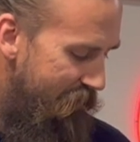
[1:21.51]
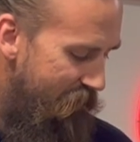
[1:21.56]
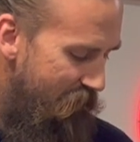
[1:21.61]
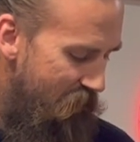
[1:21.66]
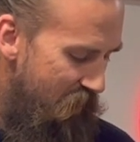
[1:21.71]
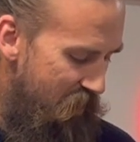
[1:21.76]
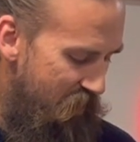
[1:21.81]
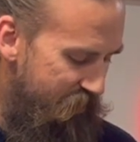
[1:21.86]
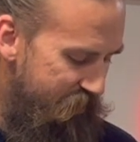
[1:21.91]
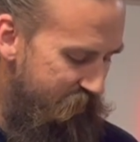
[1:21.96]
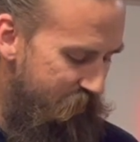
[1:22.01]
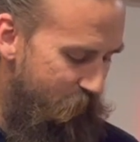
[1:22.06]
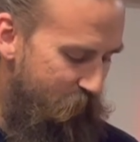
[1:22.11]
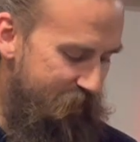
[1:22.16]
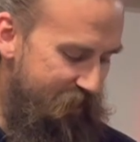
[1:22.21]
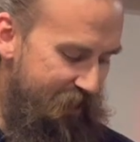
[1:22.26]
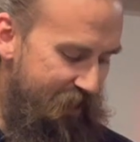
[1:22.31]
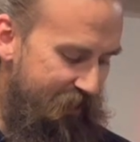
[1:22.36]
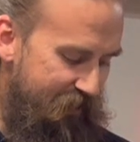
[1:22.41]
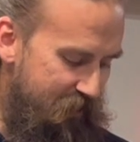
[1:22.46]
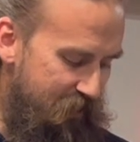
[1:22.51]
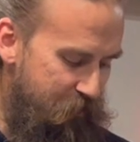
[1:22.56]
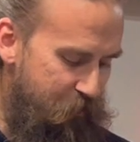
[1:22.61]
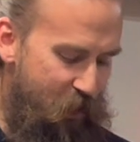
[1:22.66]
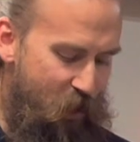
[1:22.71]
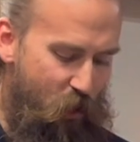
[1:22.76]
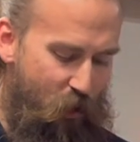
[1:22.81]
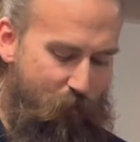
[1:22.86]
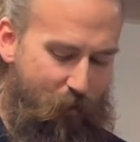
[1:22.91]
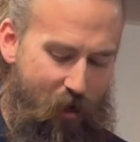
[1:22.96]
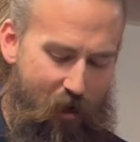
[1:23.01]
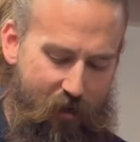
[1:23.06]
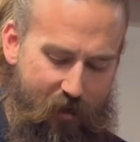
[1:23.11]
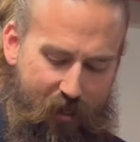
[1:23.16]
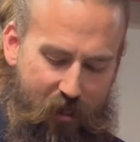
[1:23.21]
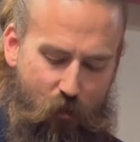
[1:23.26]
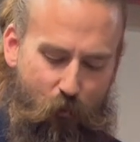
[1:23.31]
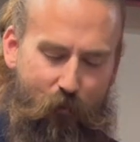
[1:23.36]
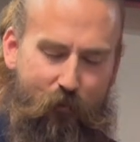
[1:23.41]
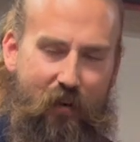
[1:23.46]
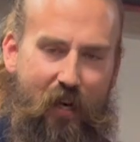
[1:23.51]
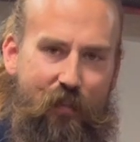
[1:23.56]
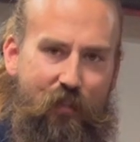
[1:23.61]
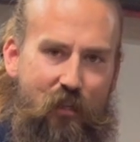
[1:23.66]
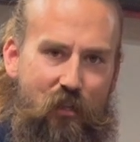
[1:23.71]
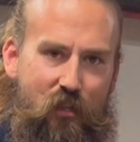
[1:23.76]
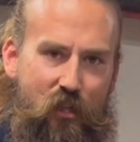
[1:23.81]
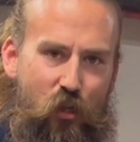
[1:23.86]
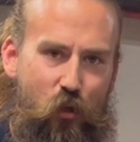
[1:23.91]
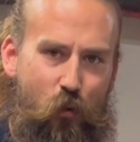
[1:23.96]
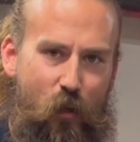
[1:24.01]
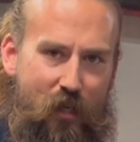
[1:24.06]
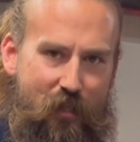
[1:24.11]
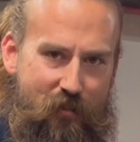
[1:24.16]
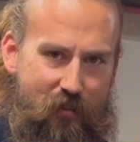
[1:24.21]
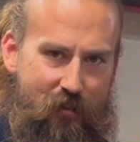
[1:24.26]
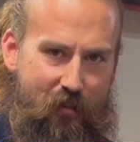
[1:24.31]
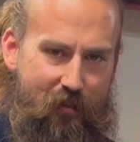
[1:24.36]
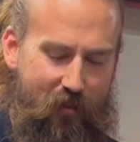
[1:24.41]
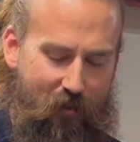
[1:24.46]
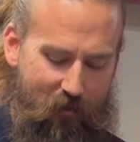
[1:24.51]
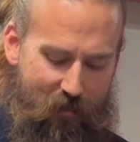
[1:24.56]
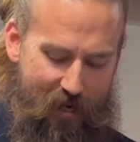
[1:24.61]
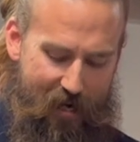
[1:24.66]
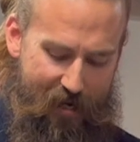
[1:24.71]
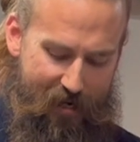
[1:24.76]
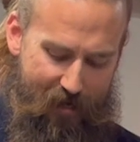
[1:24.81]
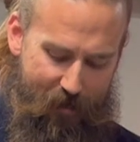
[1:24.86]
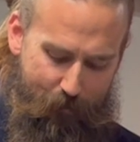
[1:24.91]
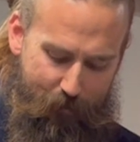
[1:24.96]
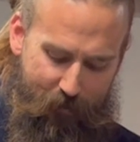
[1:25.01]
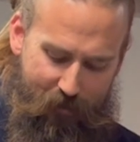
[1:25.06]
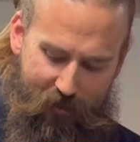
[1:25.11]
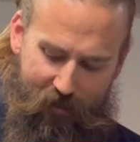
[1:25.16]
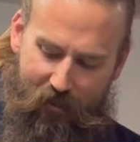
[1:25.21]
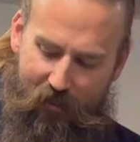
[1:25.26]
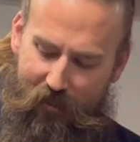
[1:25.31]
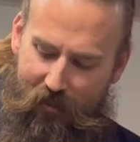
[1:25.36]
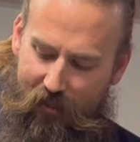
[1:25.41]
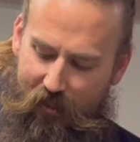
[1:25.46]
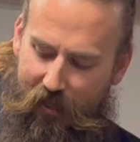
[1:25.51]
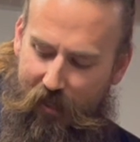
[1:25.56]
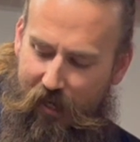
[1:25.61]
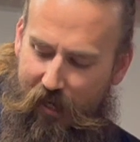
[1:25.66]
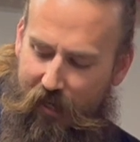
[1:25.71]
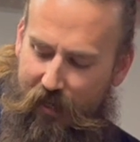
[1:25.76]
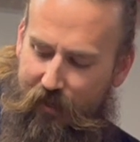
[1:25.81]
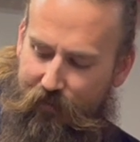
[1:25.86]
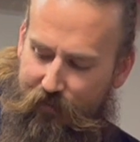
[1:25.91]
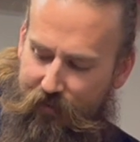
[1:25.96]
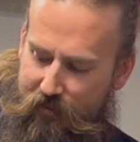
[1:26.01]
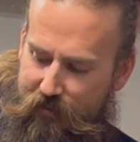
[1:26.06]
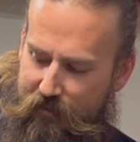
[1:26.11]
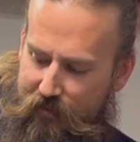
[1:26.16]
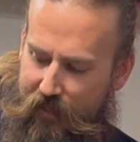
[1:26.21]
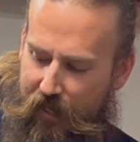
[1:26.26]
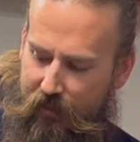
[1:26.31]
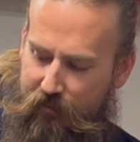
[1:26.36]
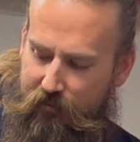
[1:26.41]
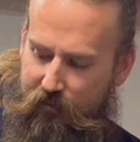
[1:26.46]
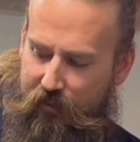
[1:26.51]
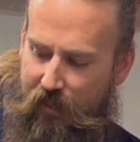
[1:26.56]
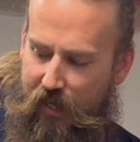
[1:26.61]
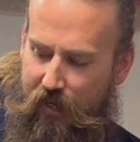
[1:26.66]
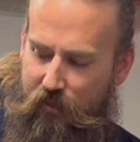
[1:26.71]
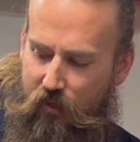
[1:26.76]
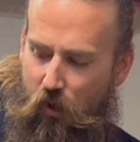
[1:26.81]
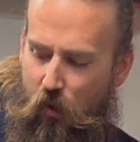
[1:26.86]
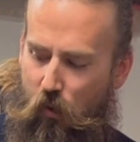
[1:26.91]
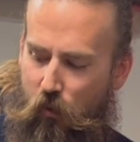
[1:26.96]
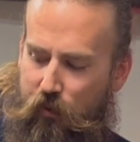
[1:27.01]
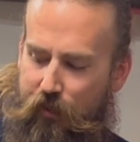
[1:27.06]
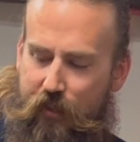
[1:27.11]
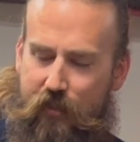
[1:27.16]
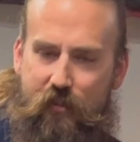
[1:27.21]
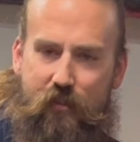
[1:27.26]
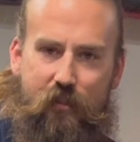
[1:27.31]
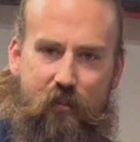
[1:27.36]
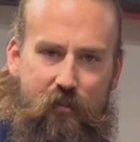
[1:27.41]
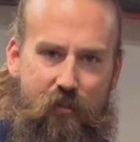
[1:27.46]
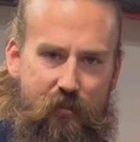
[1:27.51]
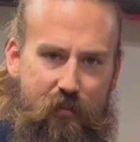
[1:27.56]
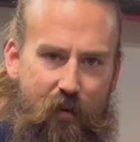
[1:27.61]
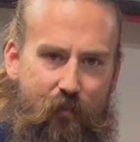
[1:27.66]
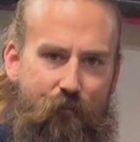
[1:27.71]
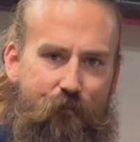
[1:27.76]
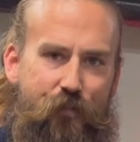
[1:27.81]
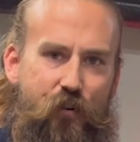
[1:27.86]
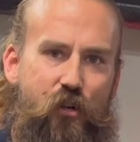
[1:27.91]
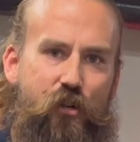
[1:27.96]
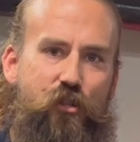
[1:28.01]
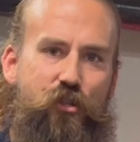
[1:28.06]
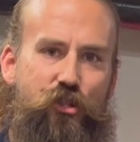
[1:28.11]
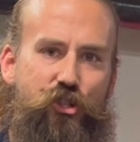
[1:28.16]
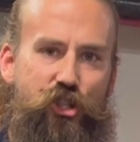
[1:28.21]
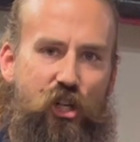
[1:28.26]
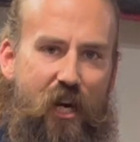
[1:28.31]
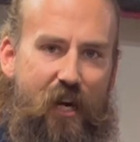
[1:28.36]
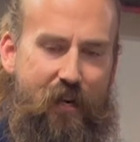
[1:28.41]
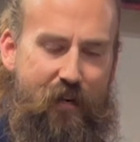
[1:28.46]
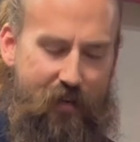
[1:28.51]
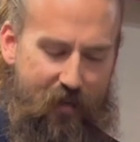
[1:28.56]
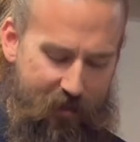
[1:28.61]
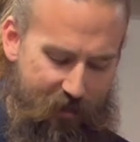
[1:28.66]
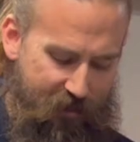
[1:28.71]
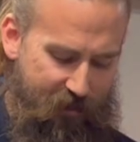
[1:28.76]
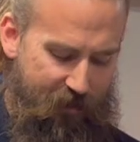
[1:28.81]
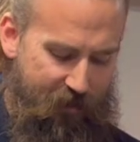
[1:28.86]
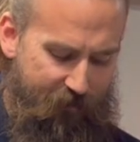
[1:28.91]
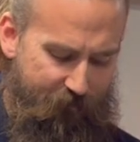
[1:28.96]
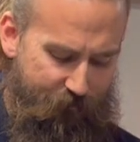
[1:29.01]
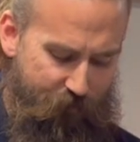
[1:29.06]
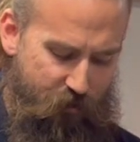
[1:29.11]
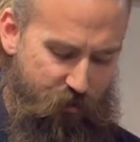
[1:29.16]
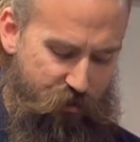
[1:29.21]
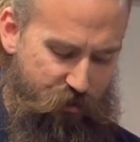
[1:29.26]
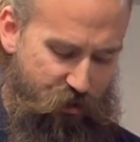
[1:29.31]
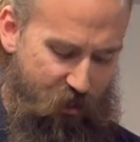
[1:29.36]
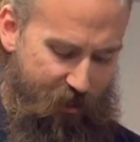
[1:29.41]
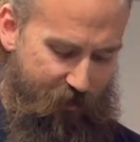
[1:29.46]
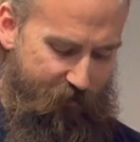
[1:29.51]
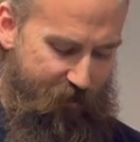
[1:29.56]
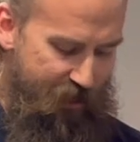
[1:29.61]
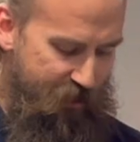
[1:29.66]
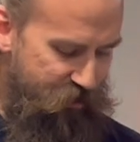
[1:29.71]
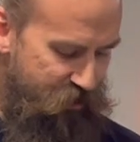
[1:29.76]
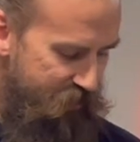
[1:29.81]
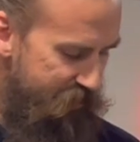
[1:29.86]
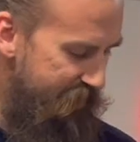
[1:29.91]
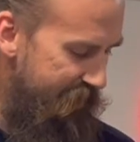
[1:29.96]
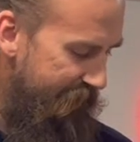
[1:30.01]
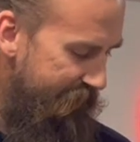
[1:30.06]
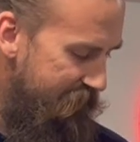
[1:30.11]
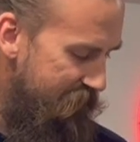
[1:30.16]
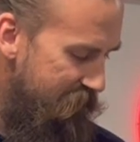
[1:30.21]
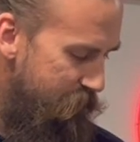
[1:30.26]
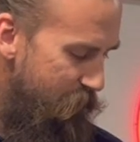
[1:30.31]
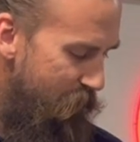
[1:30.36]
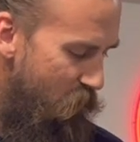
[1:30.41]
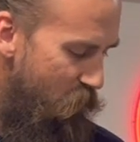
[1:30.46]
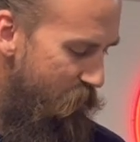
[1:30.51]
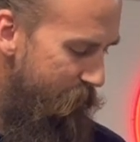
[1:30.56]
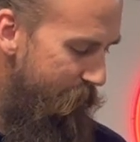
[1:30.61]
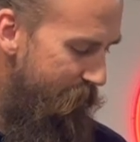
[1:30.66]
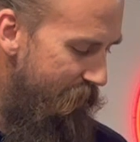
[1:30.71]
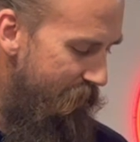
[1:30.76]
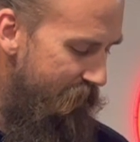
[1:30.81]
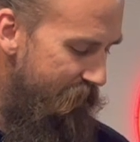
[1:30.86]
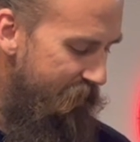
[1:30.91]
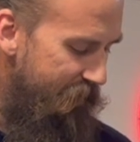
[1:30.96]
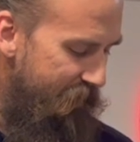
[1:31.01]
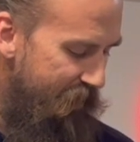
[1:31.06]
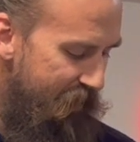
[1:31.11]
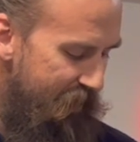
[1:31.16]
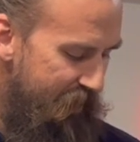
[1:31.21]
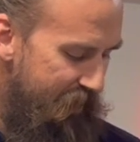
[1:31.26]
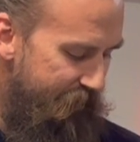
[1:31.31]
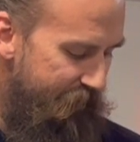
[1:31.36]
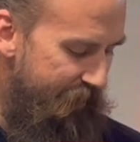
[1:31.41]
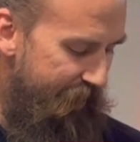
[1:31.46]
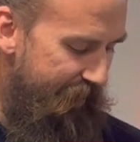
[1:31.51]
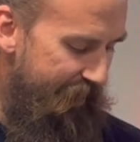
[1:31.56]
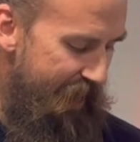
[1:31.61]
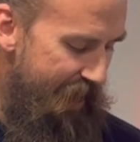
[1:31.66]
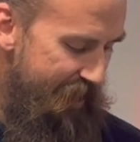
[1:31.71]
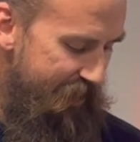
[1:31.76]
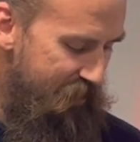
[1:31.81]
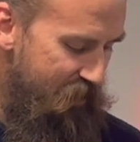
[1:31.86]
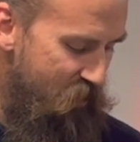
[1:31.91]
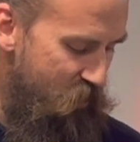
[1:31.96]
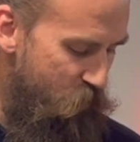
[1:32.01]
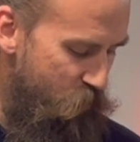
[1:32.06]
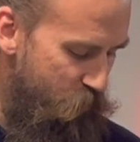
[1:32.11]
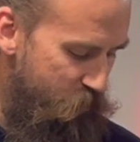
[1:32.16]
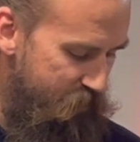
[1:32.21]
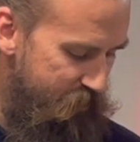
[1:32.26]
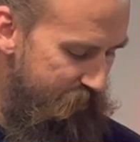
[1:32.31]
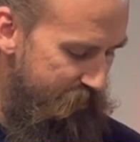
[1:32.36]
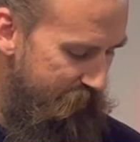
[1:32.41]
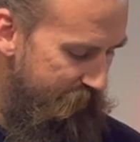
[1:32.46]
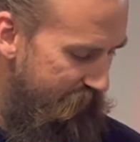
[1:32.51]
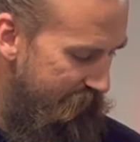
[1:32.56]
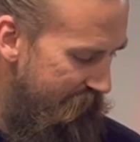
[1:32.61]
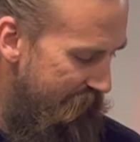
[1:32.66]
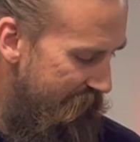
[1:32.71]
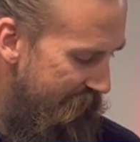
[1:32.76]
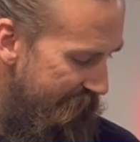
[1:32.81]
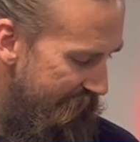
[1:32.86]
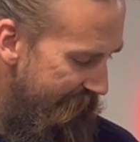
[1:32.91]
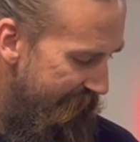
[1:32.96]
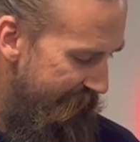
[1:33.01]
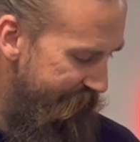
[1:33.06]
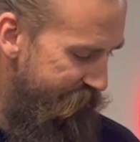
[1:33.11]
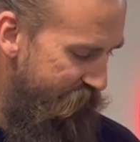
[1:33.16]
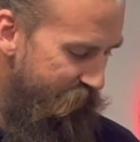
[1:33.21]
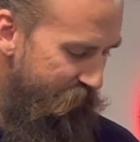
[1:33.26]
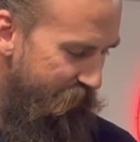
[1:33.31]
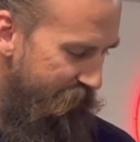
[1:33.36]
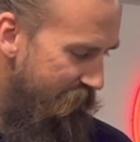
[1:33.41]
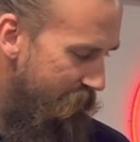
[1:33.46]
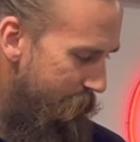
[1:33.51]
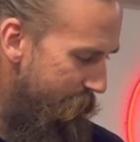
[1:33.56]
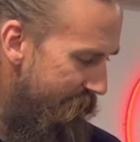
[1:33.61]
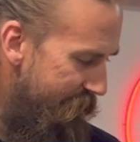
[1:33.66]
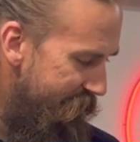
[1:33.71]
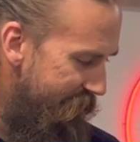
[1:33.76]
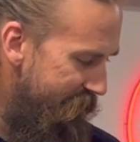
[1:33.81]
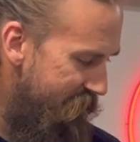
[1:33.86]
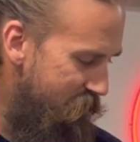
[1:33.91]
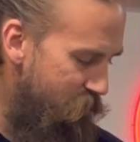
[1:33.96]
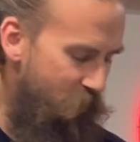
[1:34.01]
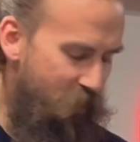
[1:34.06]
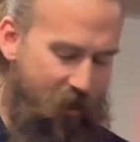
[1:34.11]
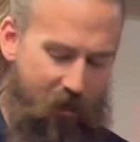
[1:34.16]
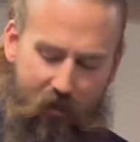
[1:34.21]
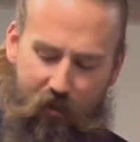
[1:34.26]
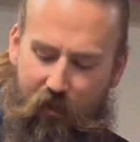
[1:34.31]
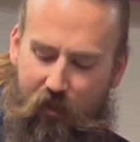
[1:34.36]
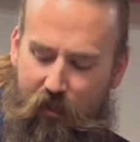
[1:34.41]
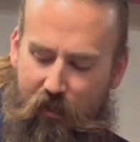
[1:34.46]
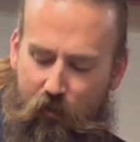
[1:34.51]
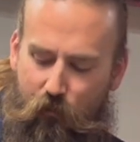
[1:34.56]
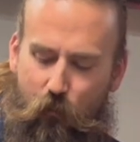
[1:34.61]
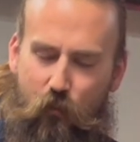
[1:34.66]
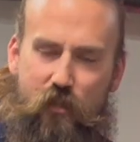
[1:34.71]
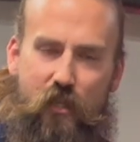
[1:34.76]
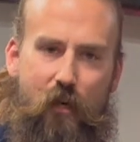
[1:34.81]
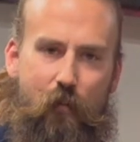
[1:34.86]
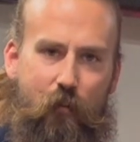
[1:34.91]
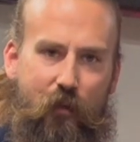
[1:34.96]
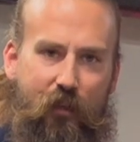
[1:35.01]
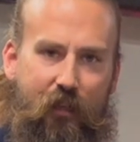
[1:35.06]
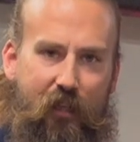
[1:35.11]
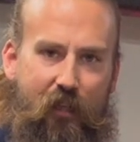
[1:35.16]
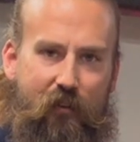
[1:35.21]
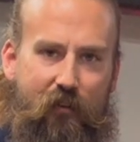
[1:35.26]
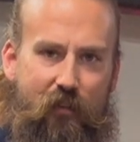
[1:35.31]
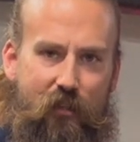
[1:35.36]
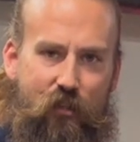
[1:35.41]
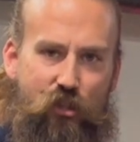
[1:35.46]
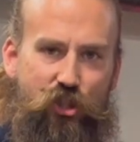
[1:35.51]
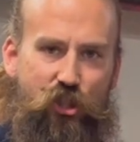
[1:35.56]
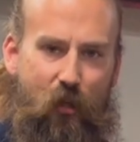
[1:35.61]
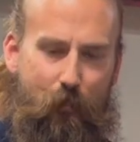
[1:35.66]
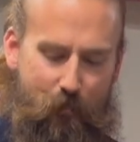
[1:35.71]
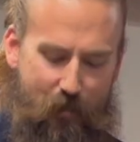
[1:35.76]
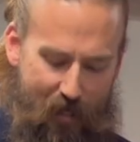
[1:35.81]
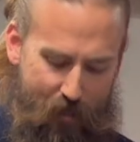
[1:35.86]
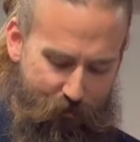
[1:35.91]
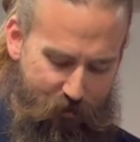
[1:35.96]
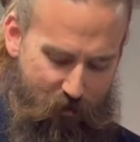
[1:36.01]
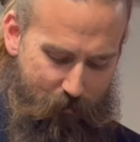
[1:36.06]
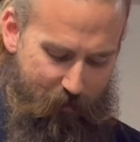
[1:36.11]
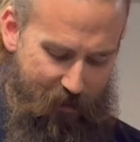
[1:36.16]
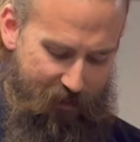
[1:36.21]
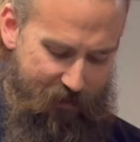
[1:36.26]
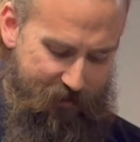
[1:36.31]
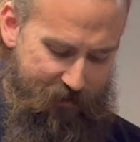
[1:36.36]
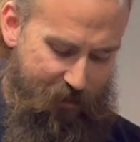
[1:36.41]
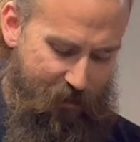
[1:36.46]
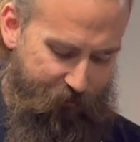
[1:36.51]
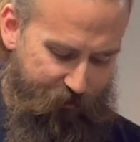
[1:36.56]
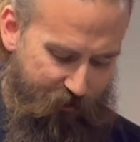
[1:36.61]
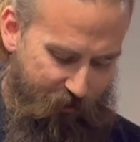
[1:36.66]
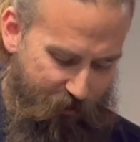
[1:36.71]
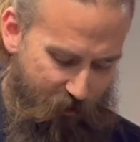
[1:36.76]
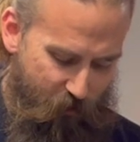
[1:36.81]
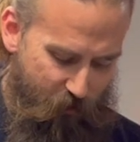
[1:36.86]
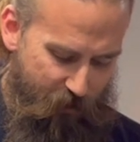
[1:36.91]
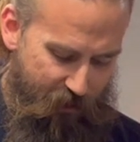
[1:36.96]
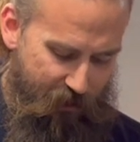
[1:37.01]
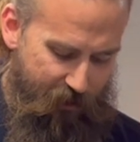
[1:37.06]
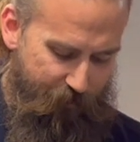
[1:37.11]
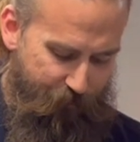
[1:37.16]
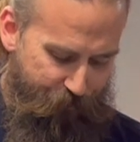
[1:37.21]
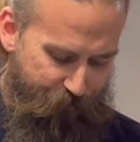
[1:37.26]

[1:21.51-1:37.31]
Also a Texas Power Bar. Here we've got the newest in their lineup, uh, and this is actually kind of the oldest. This is a first gen, first generation Texas Power Bar that I got used. Uh, had the hookup on this one, was able to get this shipped out to me in South Dakota.